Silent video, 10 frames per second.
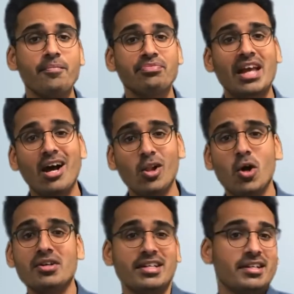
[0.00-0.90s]
How long
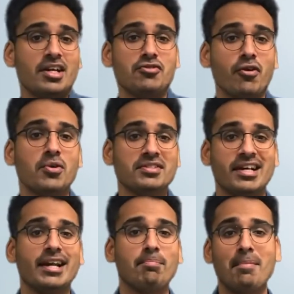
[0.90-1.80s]
did a drone
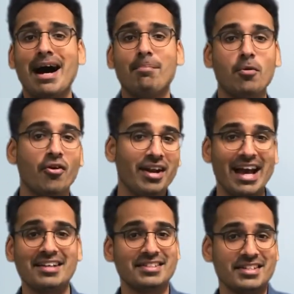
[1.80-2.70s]
site map or an
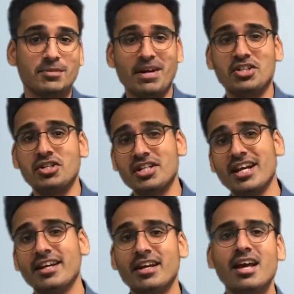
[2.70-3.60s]
asset inspection
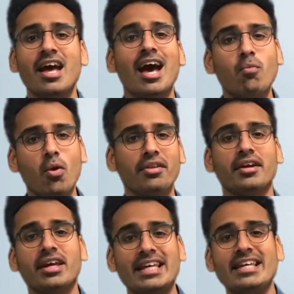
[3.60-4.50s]
take, and what are the
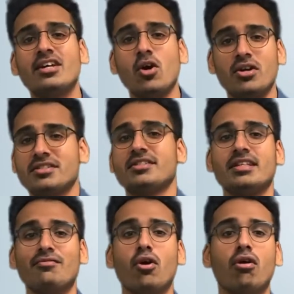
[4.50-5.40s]
key costs
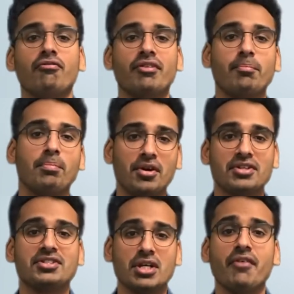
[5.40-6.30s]
involved per
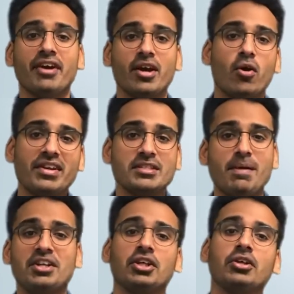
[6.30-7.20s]
survey or
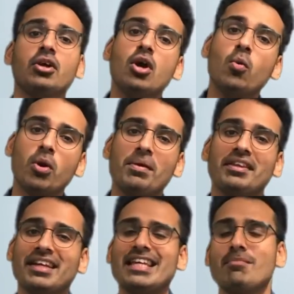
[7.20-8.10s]
inspection would be the
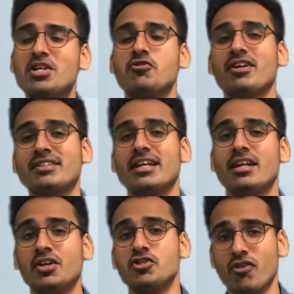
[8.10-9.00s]
key metrics in a
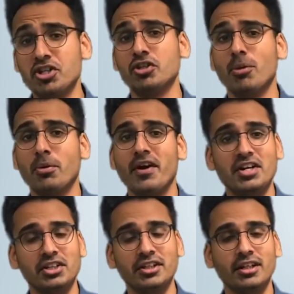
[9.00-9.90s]
construction
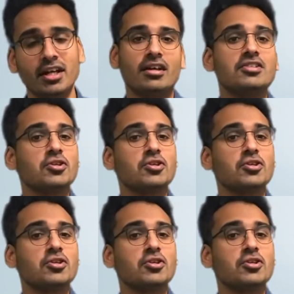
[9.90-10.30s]
operation. So